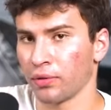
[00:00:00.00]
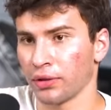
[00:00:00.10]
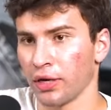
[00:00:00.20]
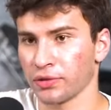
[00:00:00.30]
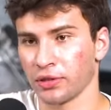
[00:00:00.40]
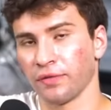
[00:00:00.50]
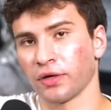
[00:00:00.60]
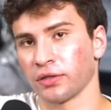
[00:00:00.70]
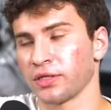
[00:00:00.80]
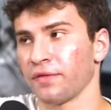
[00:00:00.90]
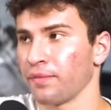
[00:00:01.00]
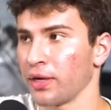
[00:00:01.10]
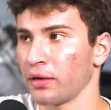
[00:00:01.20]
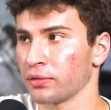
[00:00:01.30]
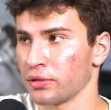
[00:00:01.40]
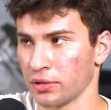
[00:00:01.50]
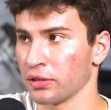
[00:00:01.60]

but that was leaving on seven pounds.